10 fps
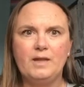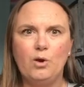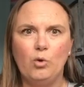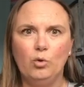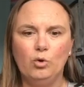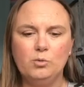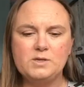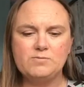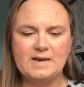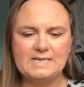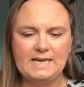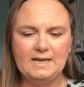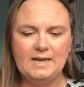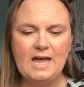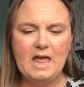all was ready.
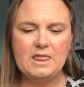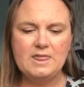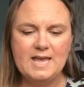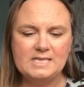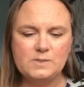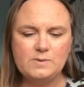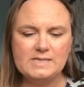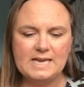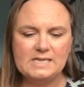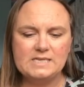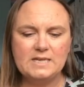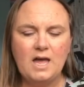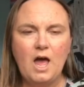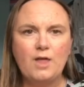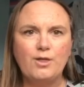This was it.
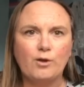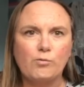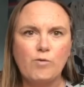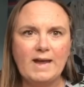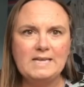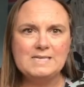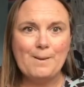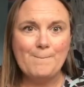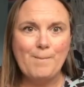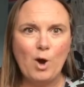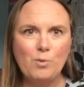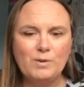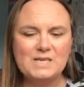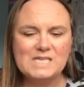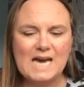The great
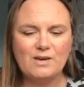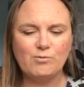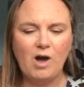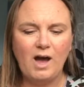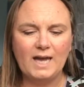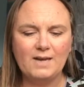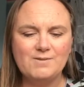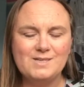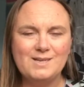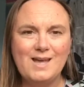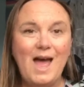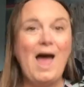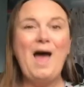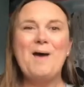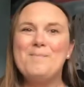moment had arrived.
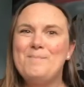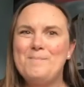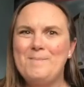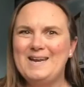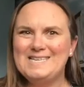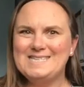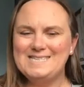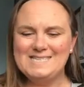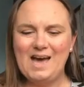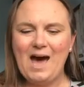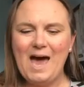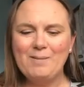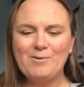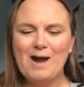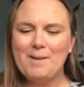"Medicine
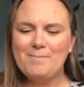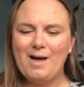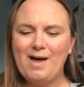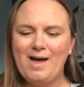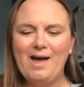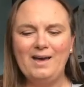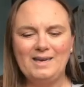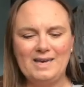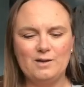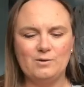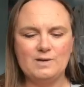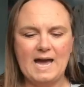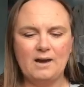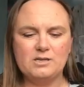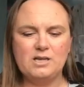time, Grandma," he called
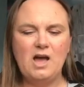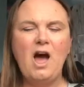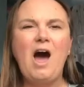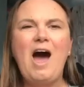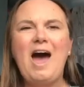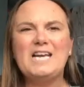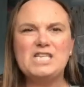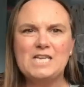out. "I should